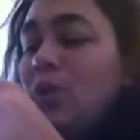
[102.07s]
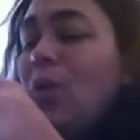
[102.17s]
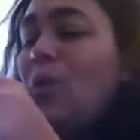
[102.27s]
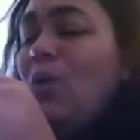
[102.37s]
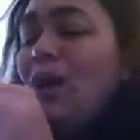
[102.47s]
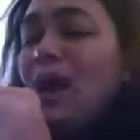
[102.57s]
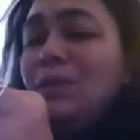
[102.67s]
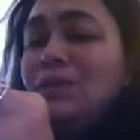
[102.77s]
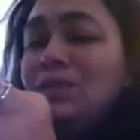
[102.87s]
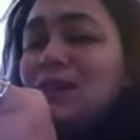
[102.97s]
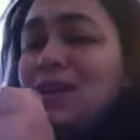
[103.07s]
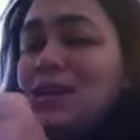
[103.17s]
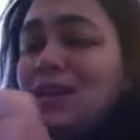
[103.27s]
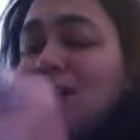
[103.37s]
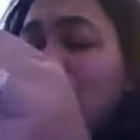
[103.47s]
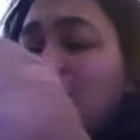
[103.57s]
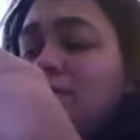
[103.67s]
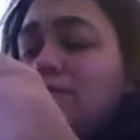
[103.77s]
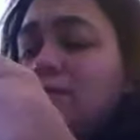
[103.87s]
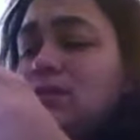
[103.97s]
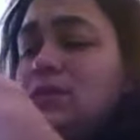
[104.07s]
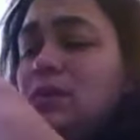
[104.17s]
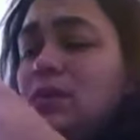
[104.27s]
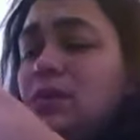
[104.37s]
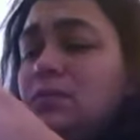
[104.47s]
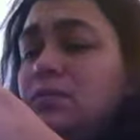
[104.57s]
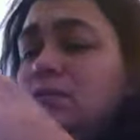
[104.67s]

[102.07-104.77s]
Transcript: Or I would just cut it off and